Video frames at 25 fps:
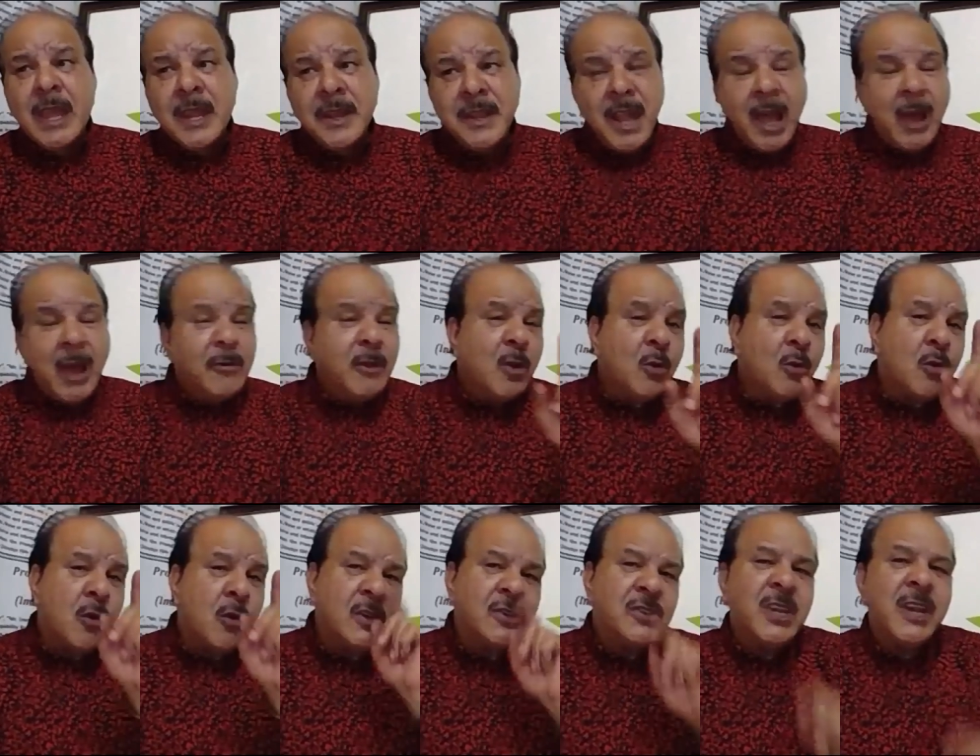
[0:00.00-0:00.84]
Now the
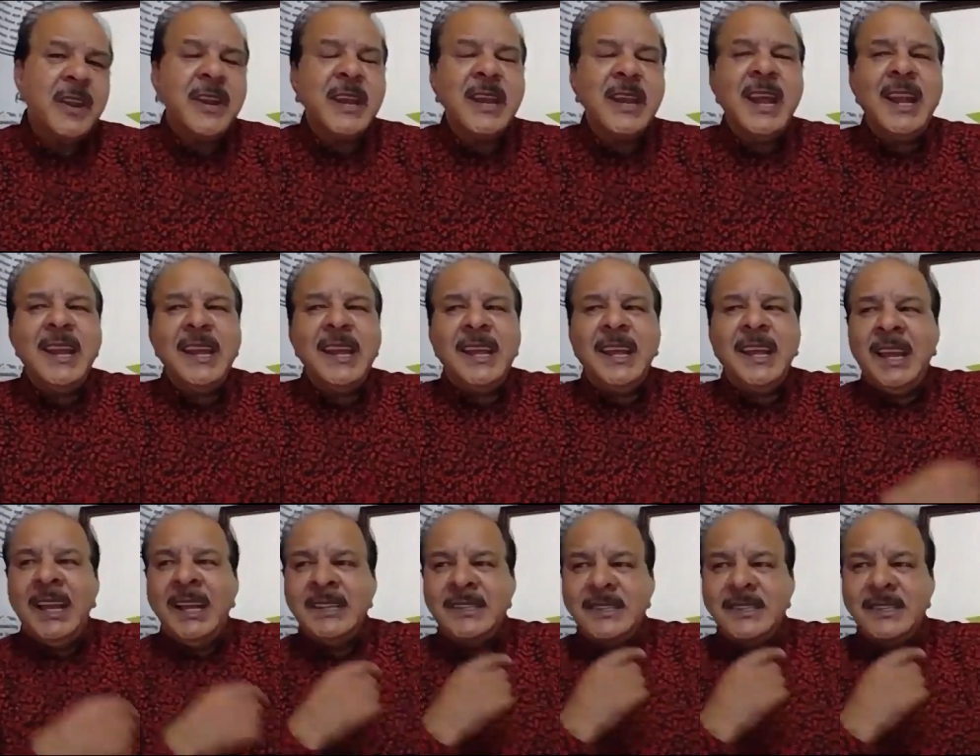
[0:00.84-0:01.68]
question really
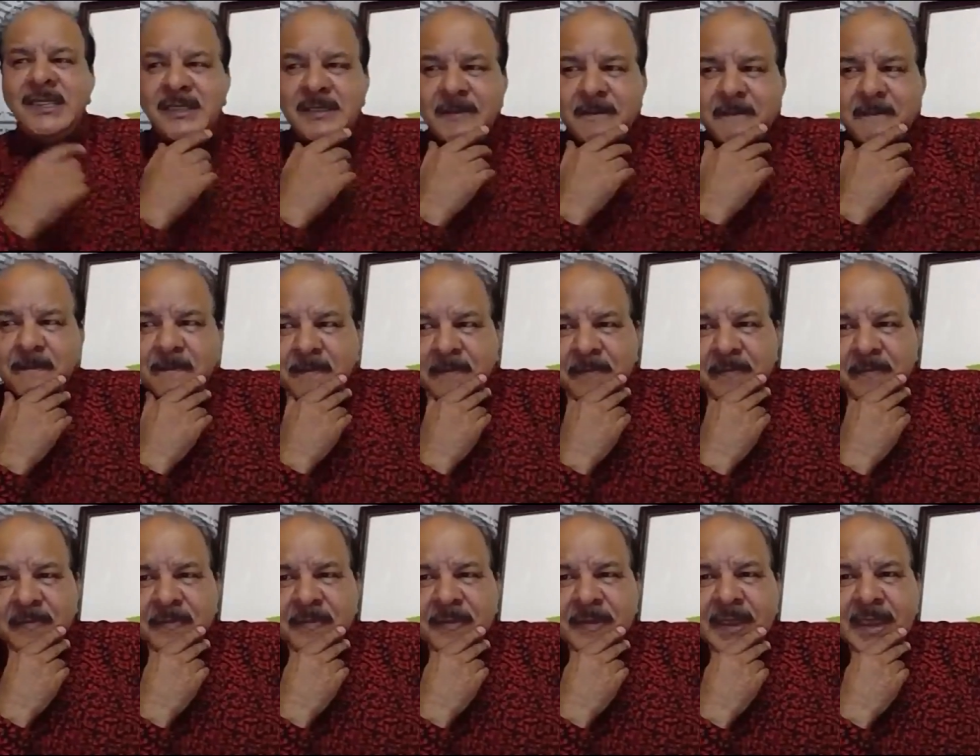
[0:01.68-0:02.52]
is,
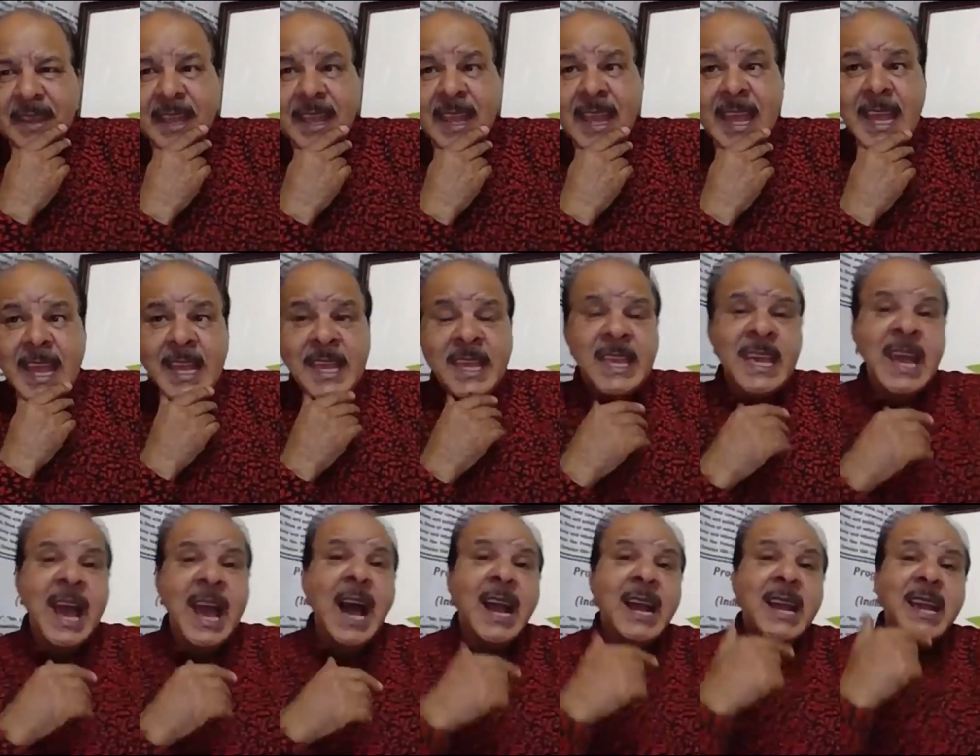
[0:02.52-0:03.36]

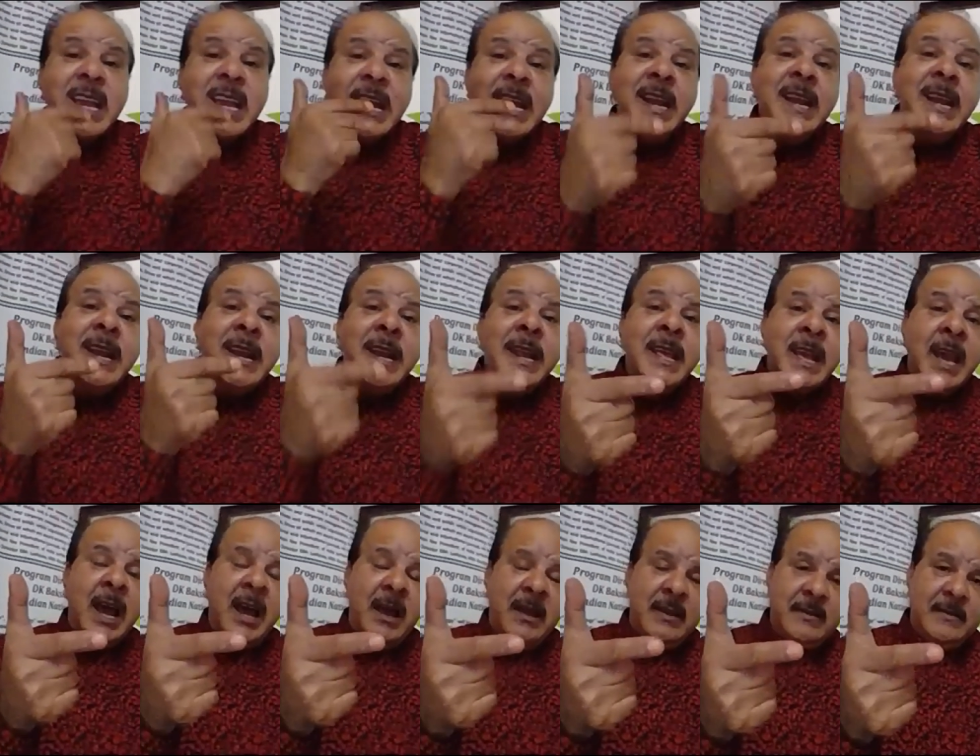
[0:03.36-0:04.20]
young
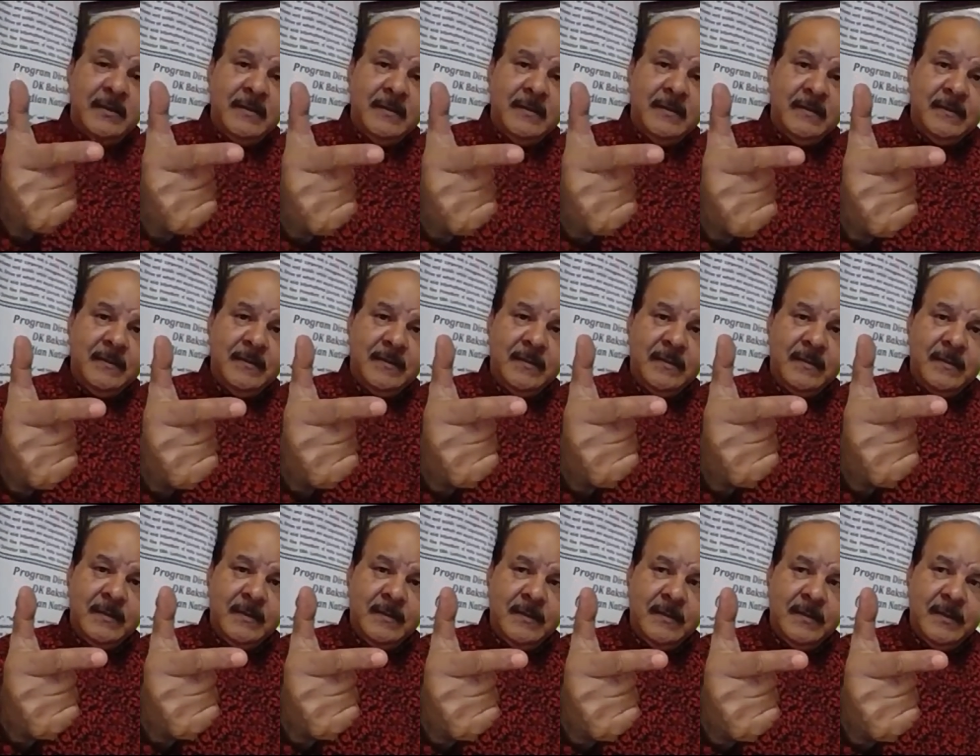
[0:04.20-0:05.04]

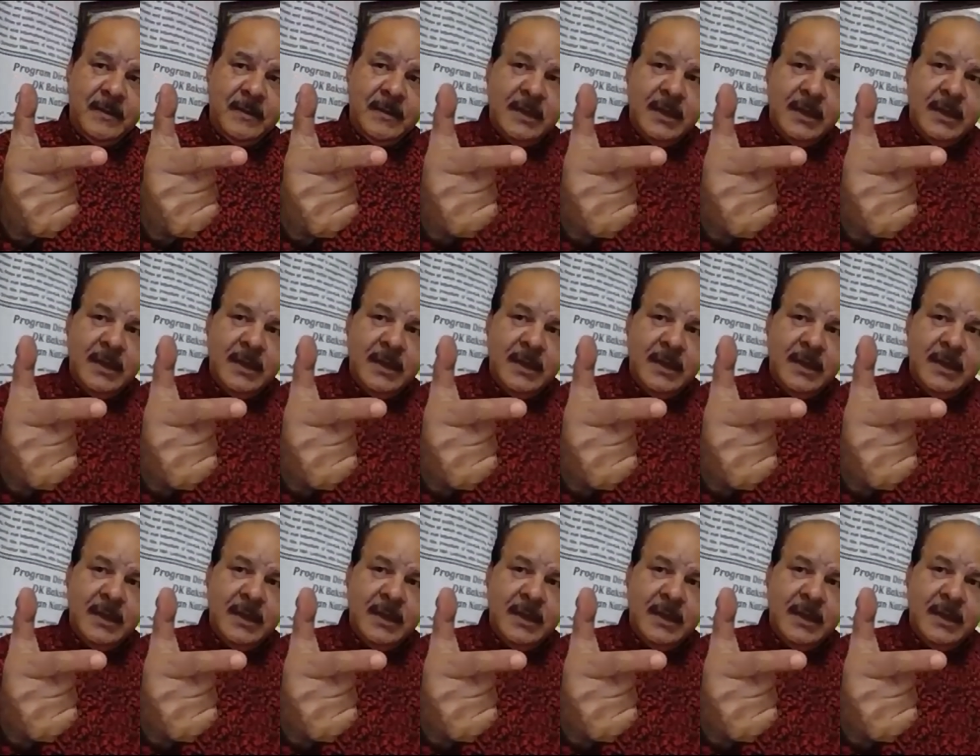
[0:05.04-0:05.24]
people,